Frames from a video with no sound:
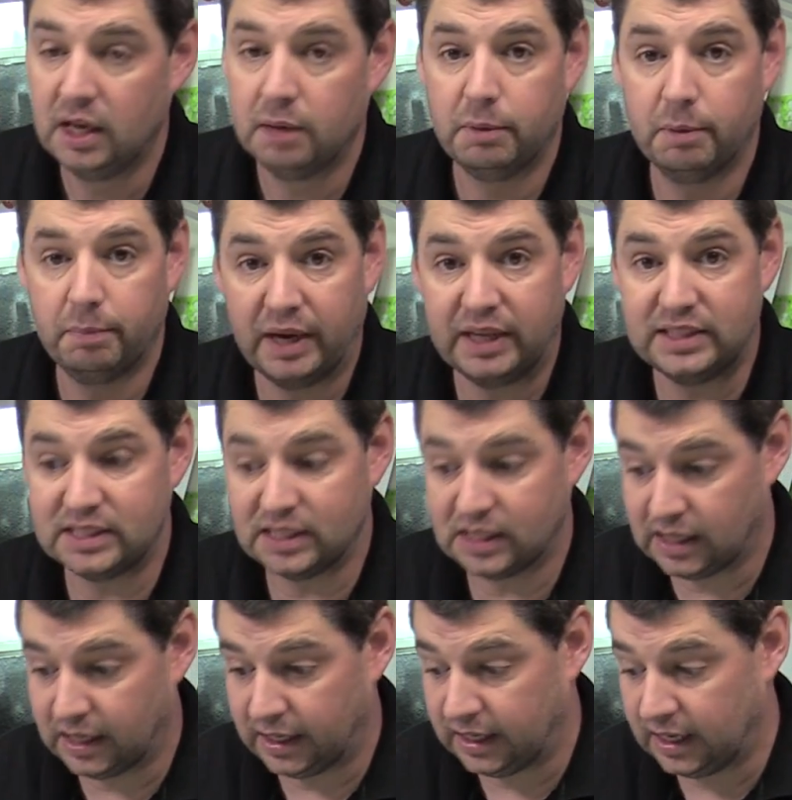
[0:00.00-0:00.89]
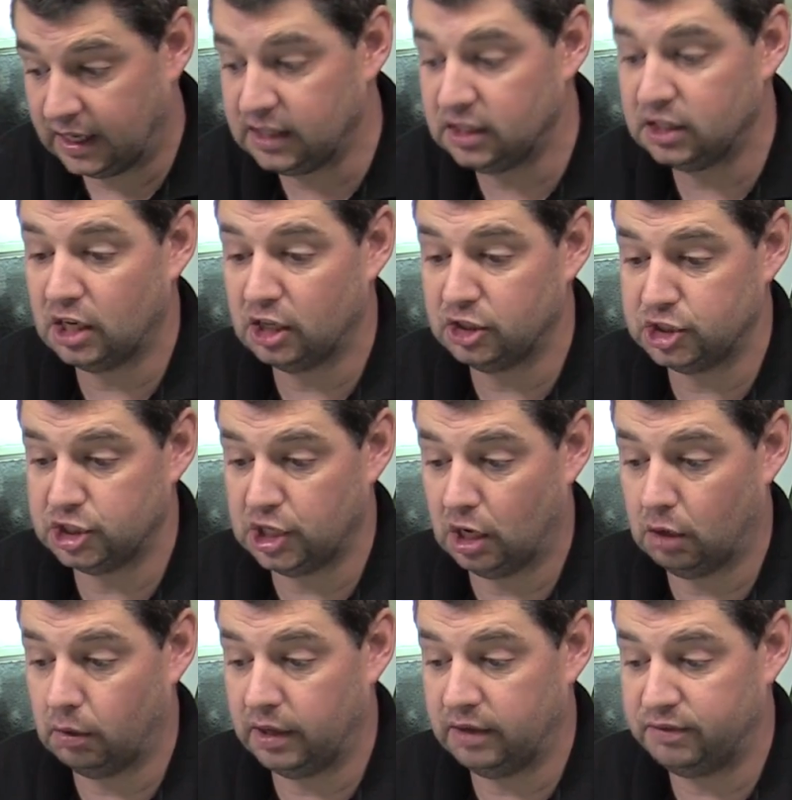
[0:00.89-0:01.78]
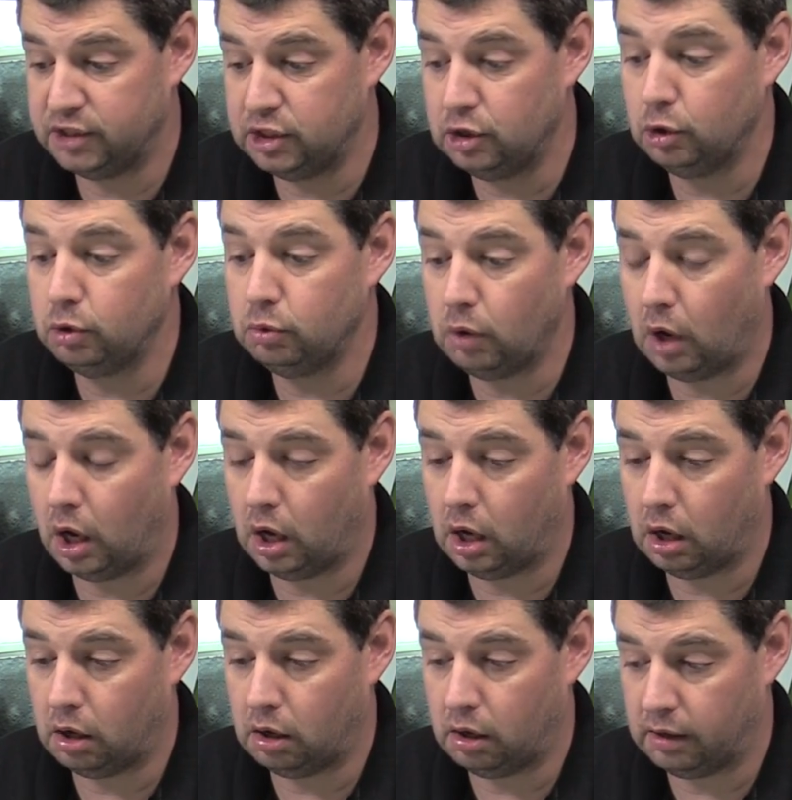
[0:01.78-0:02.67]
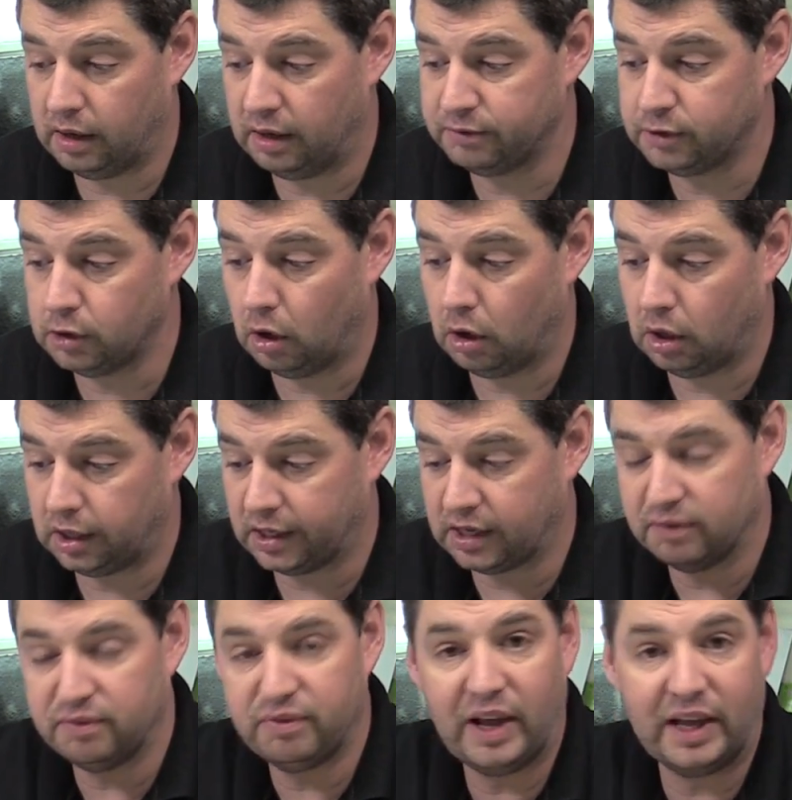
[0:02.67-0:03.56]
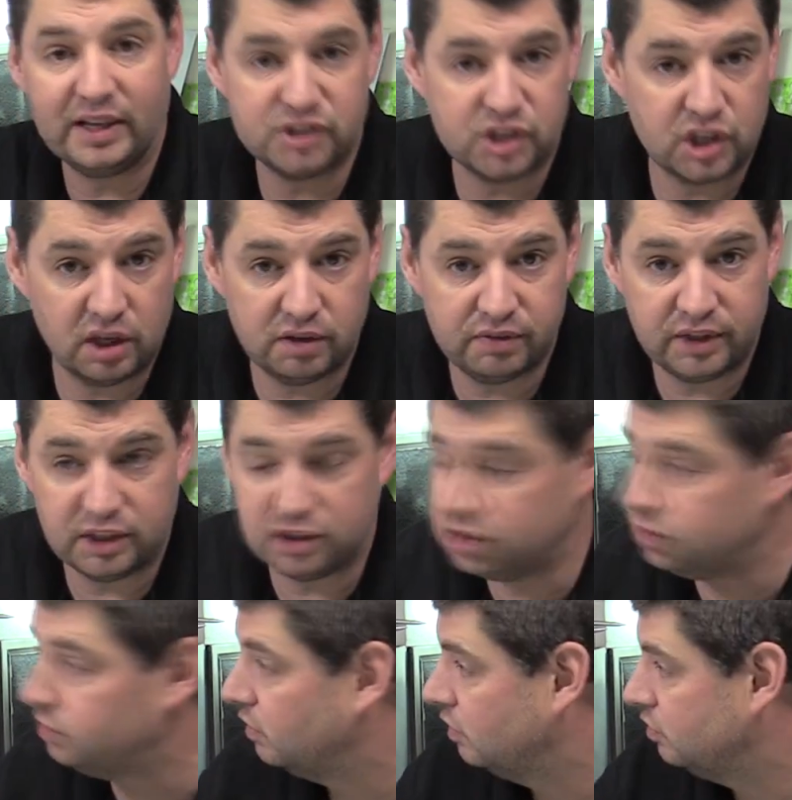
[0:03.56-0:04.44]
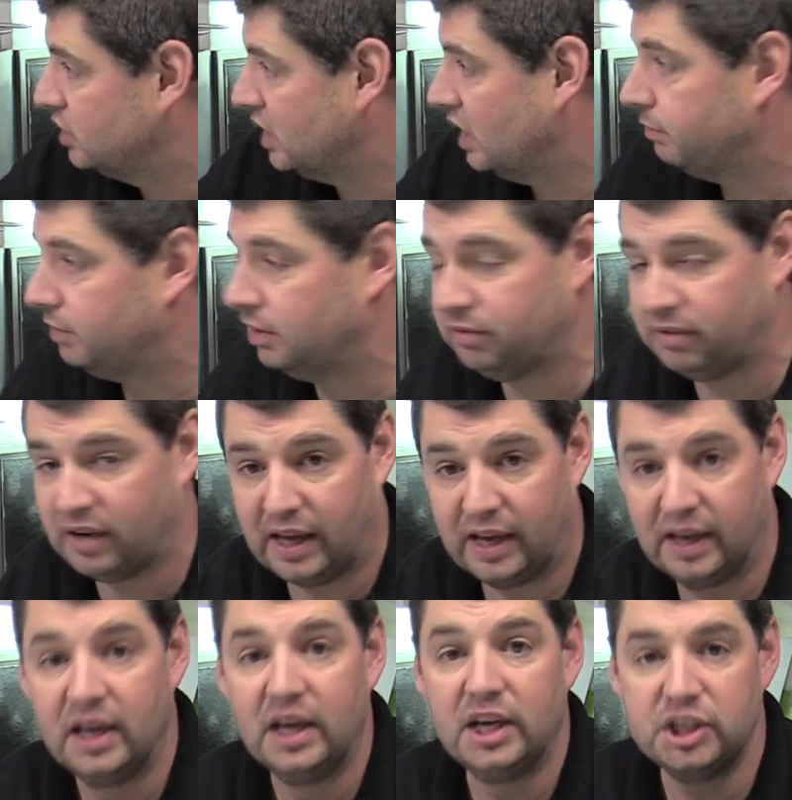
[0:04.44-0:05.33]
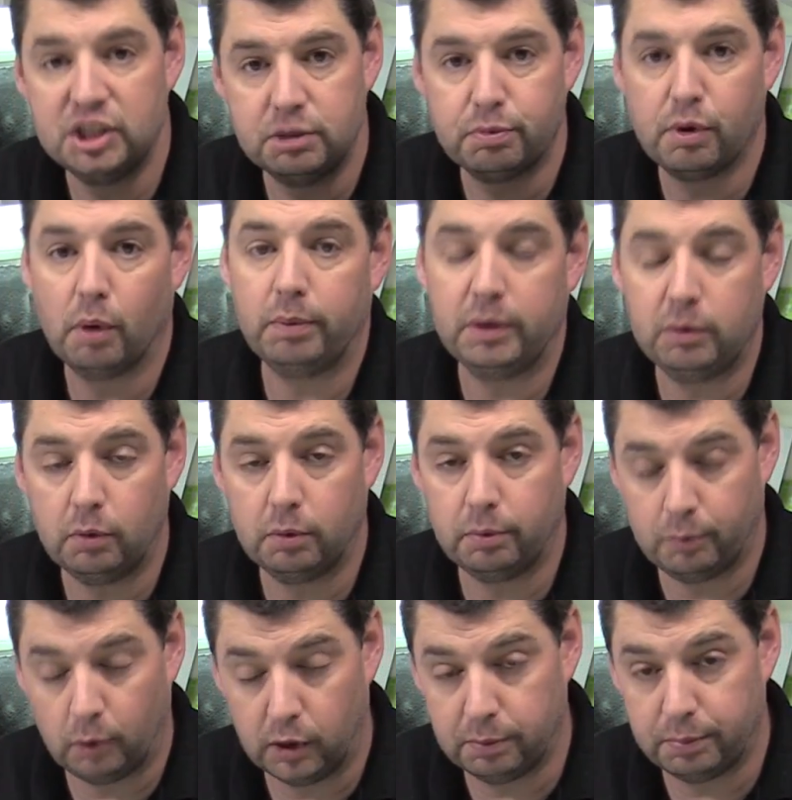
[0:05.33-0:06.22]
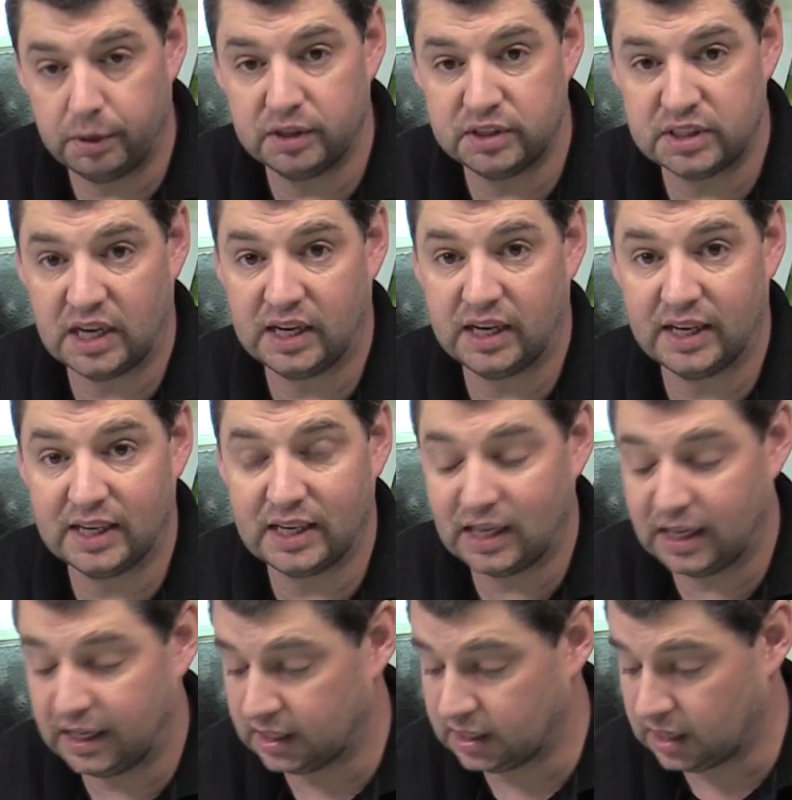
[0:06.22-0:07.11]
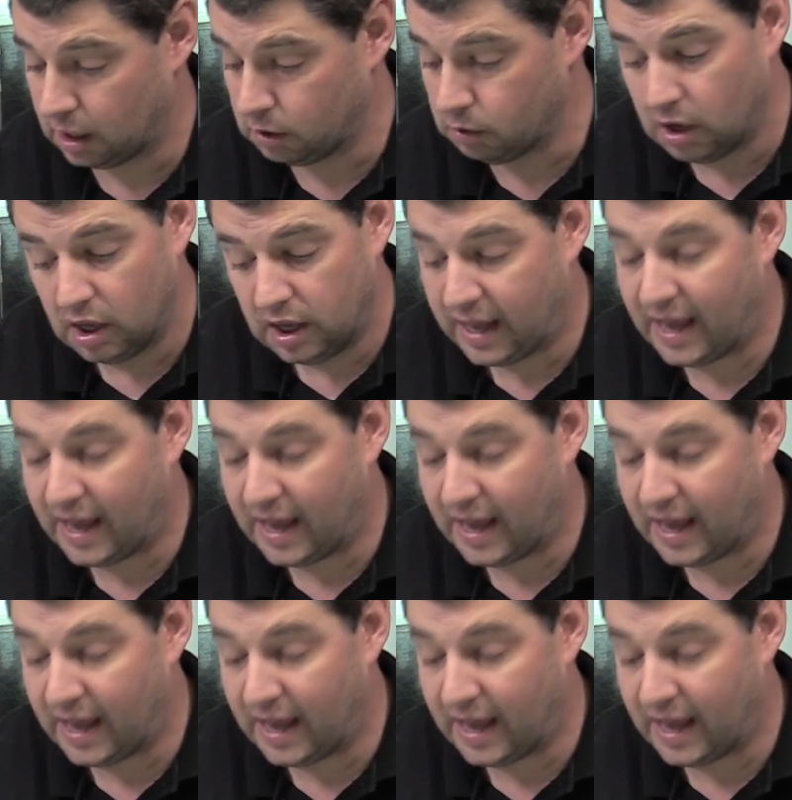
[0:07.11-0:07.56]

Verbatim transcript: but basically in a nutshell if you are have got like a flat surface you've used Tamiya flat you probably will want to put down a clear coat